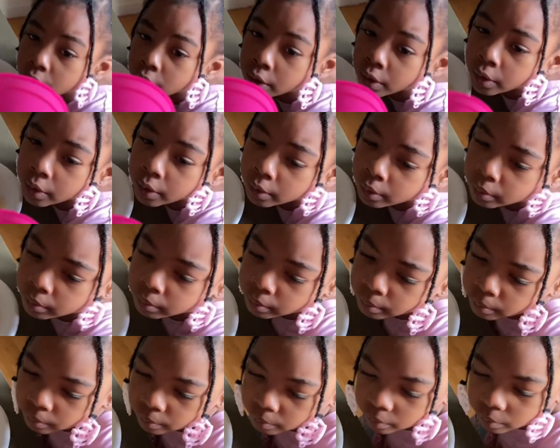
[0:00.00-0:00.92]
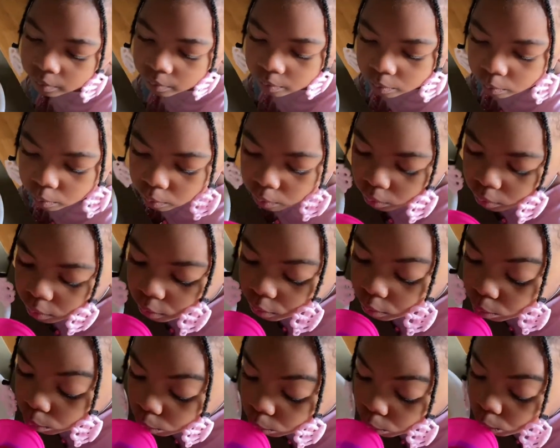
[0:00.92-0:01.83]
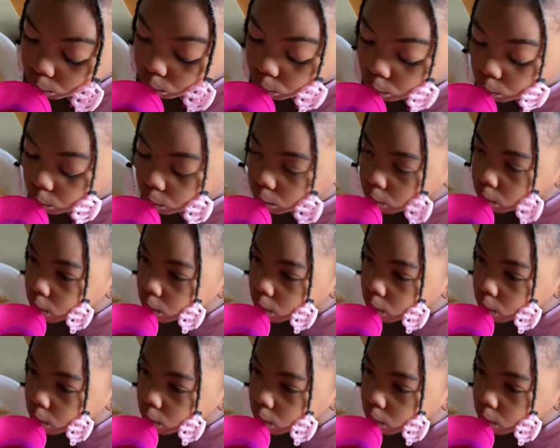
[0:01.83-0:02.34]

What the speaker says: Here you go. Enjoy. Oh, you need a